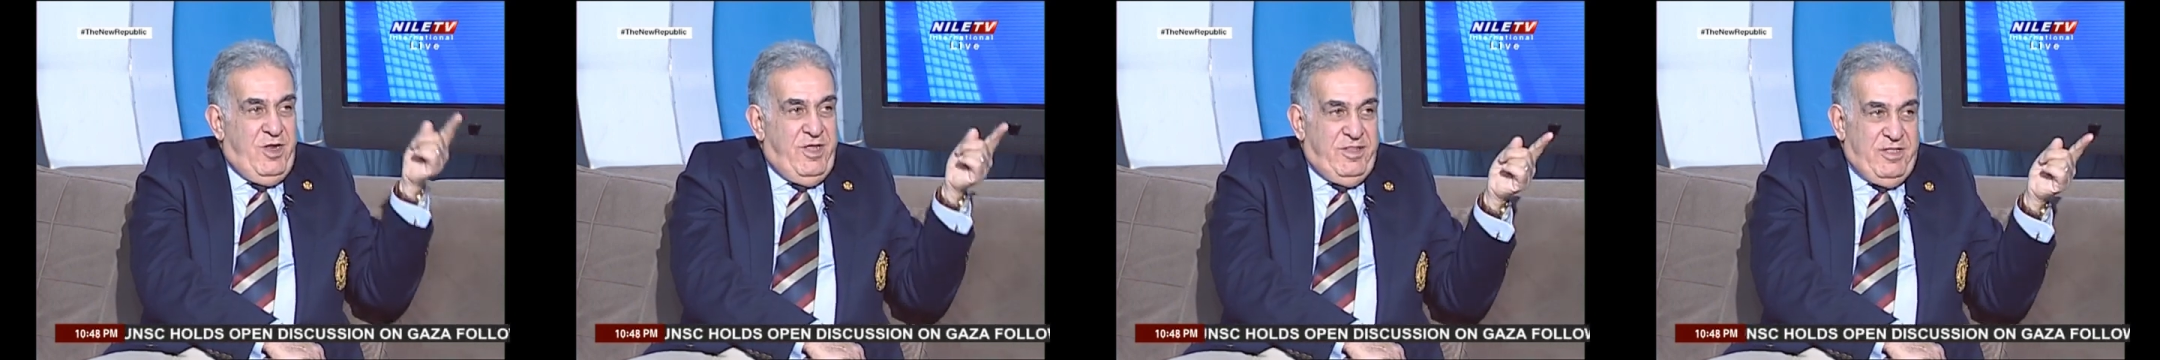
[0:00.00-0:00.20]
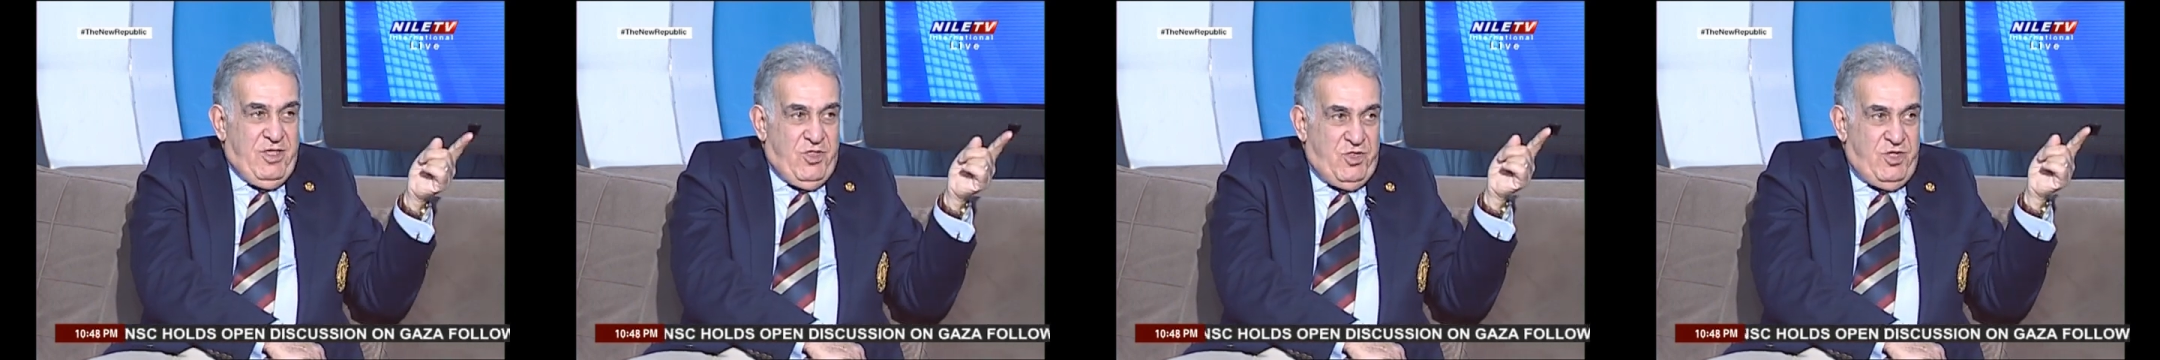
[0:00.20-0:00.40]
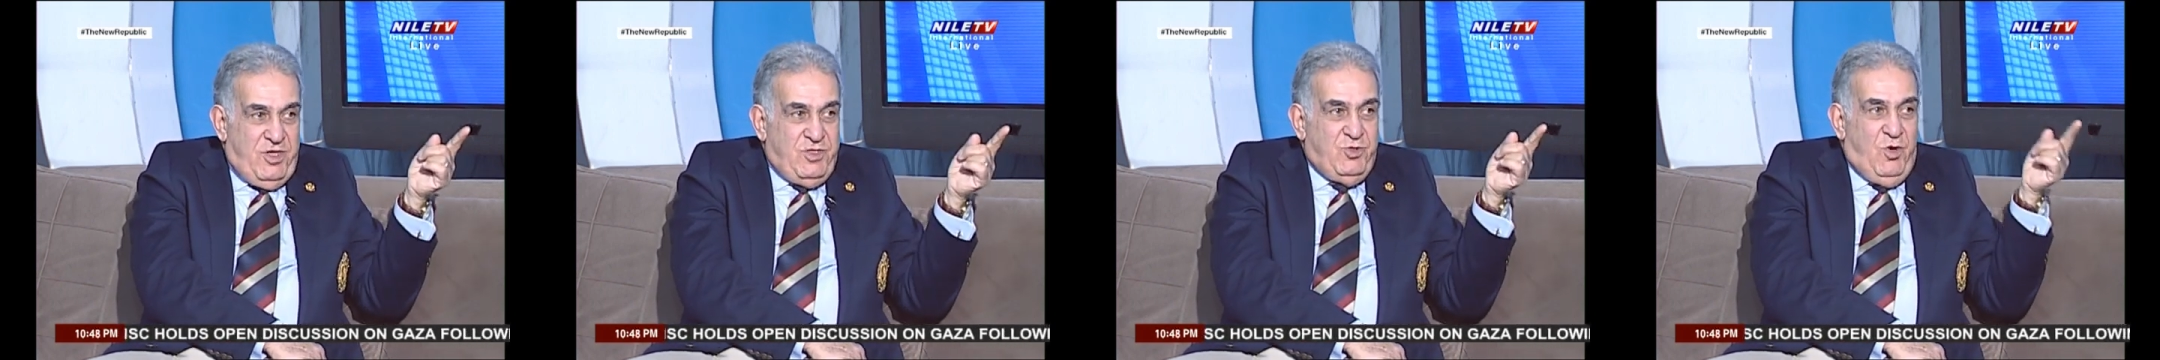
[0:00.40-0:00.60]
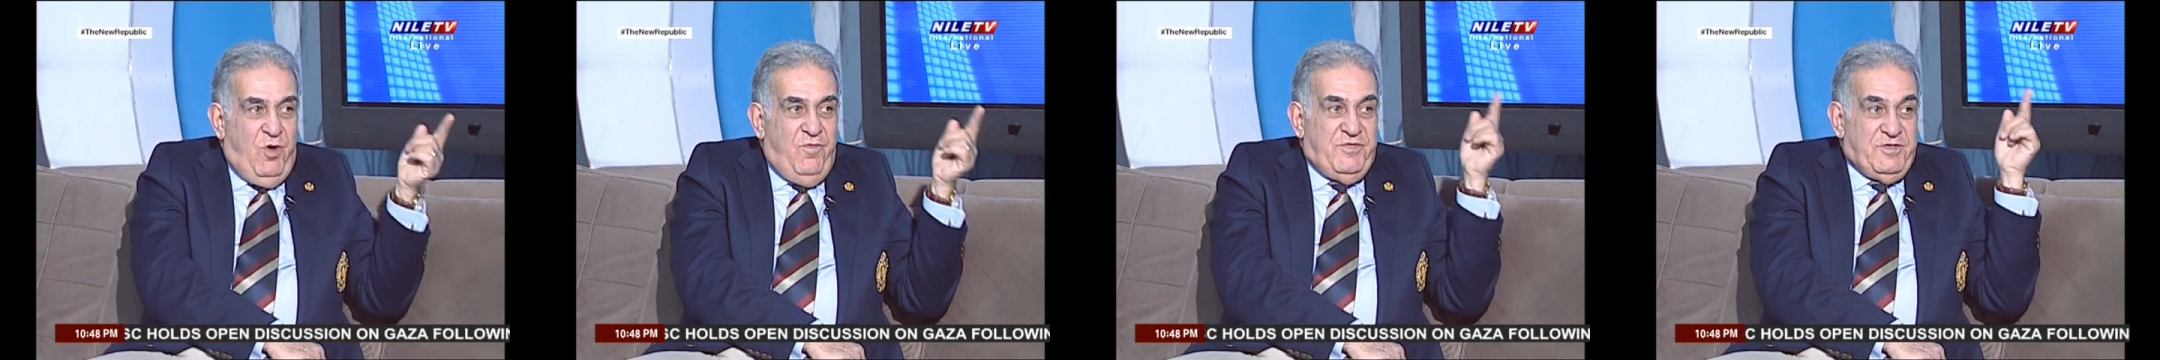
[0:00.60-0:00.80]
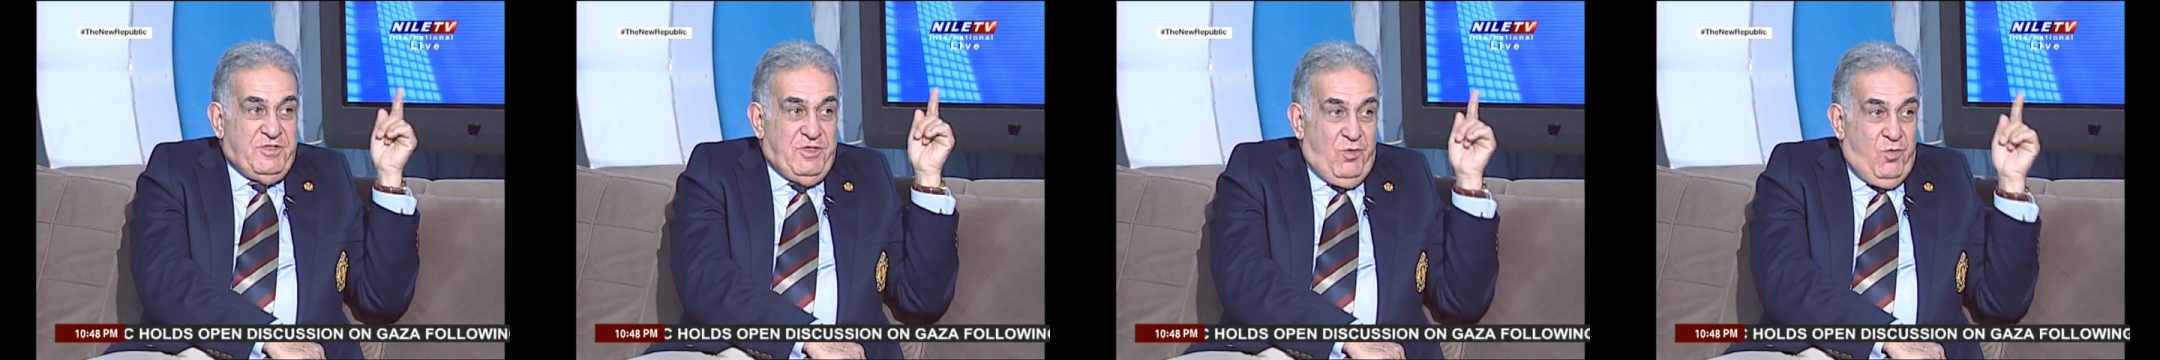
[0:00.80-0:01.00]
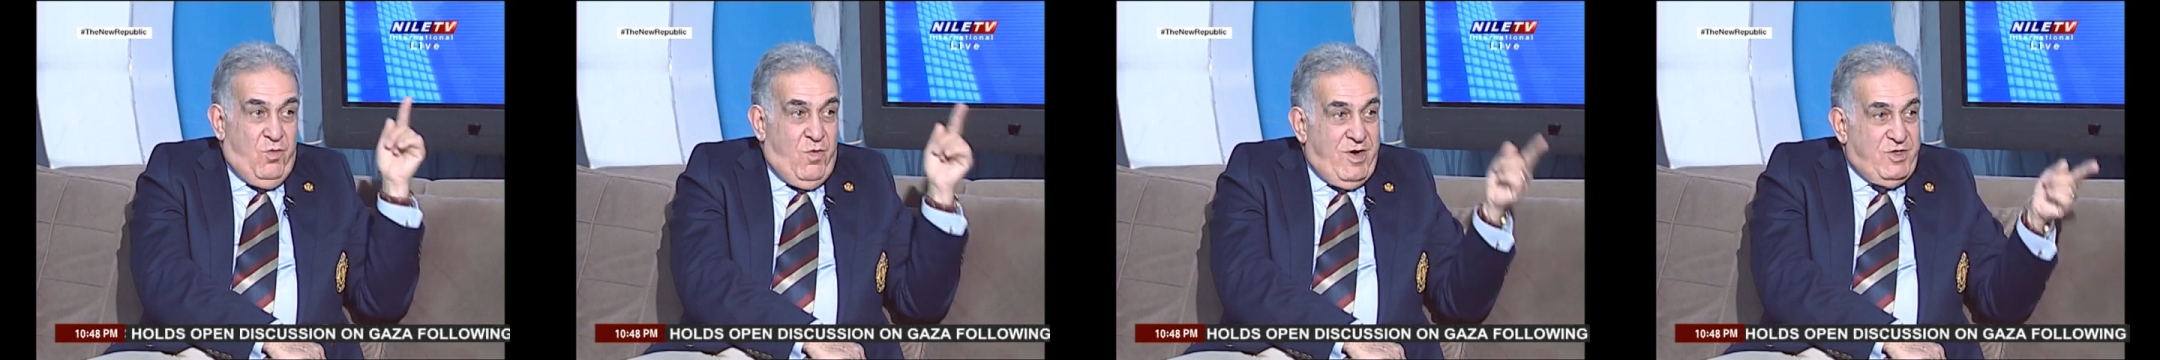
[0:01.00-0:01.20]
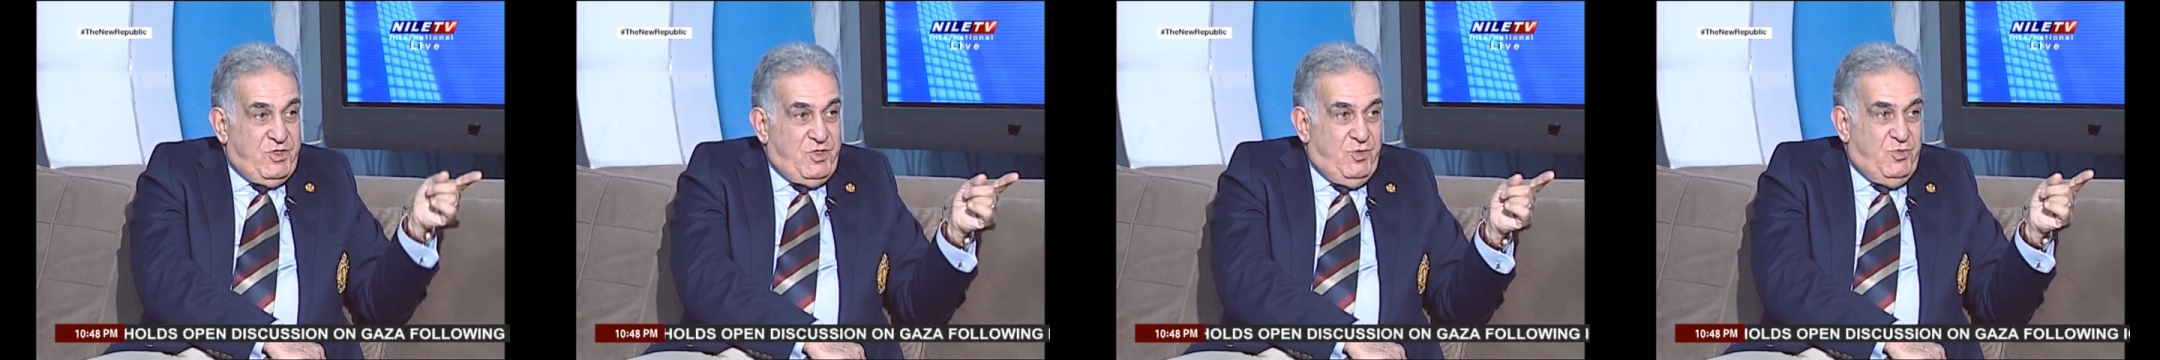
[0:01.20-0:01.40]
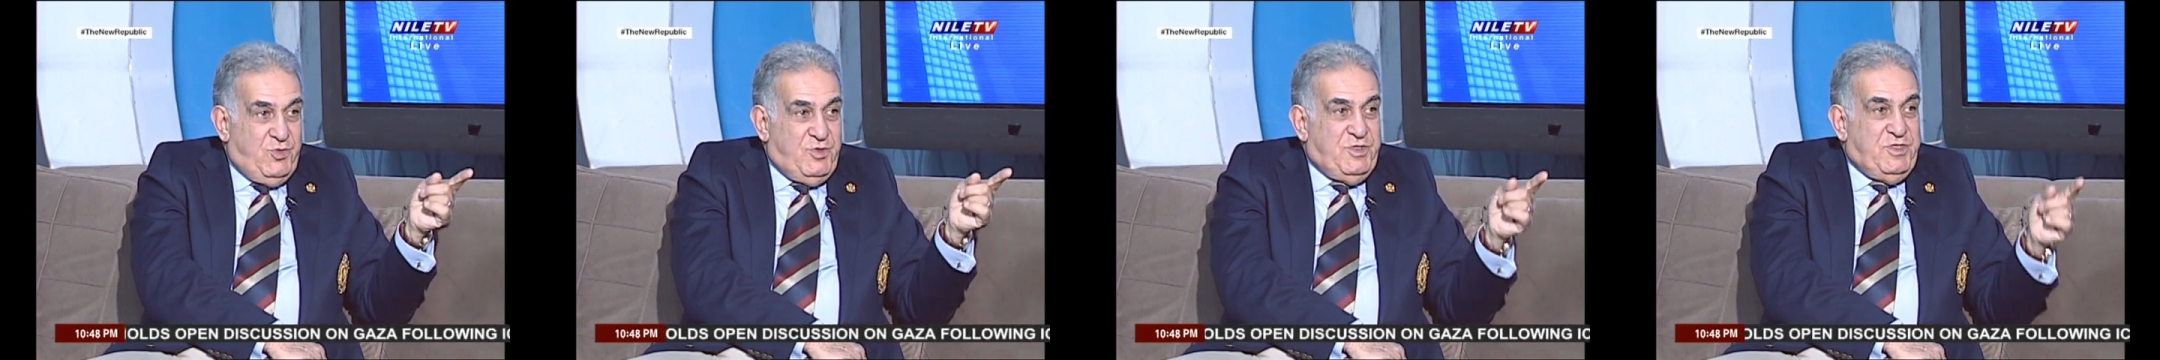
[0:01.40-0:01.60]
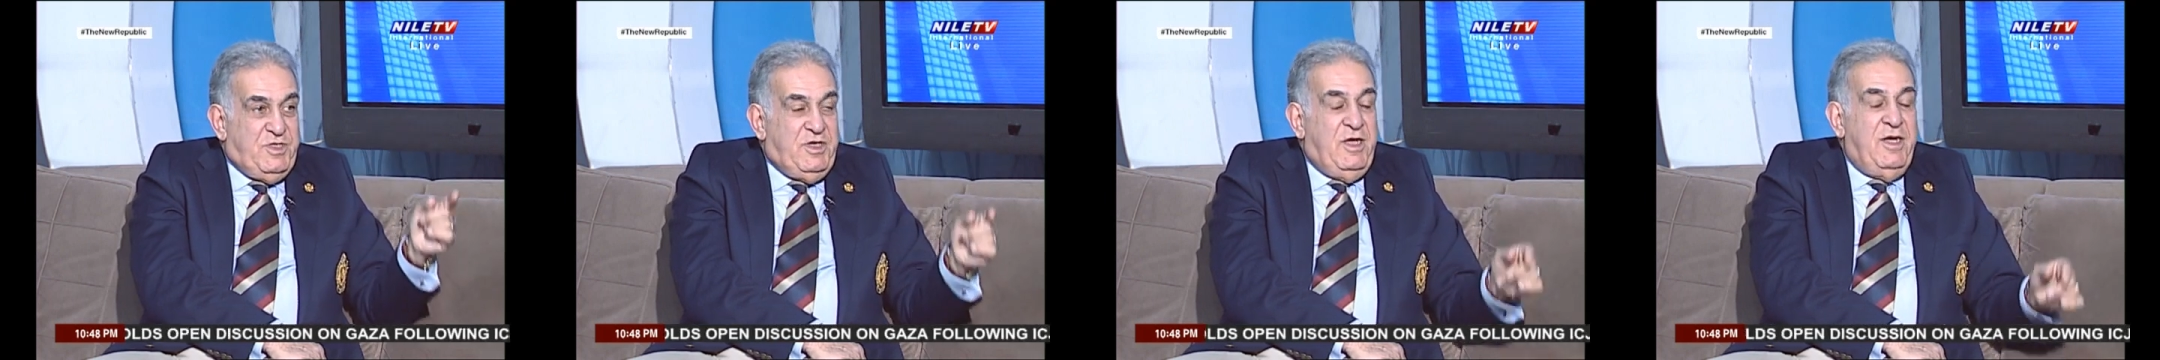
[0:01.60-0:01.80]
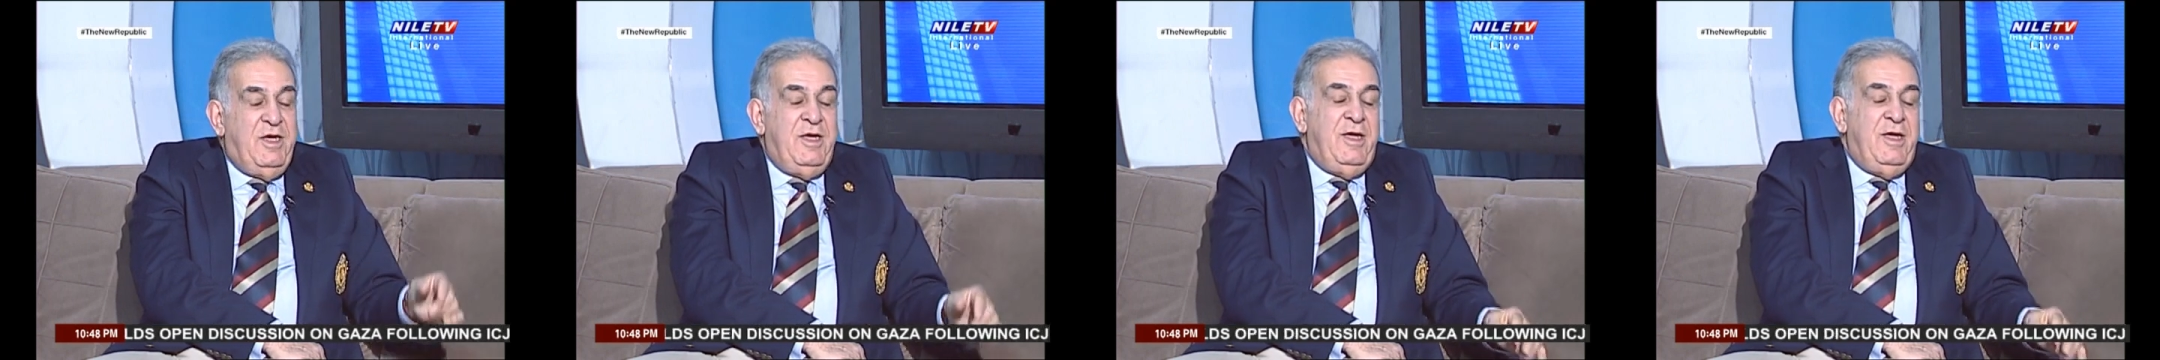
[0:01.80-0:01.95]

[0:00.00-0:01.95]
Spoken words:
attaché's office in Washington, D.C.,